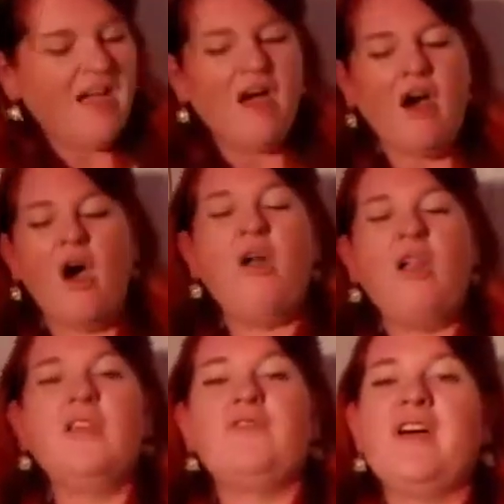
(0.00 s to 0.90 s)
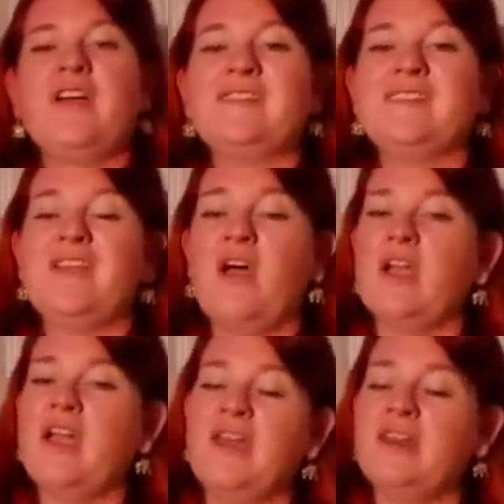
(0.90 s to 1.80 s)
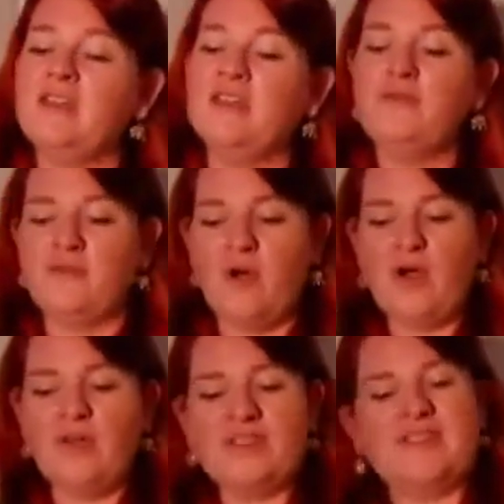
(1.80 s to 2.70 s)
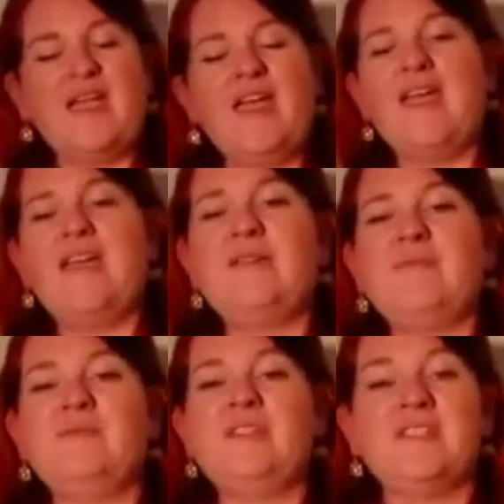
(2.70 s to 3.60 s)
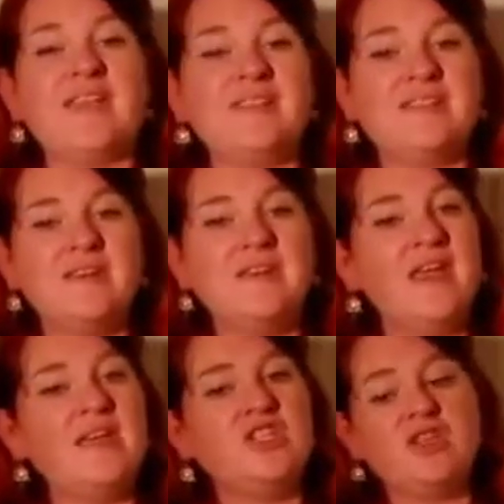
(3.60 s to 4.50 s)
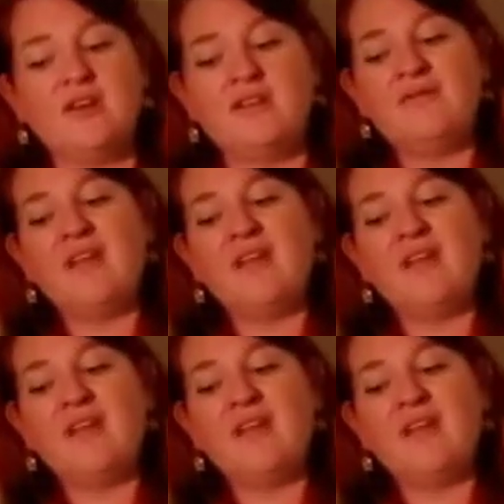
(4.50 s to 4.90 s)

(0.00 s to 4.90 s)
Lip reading: All of us are headed for the same destination,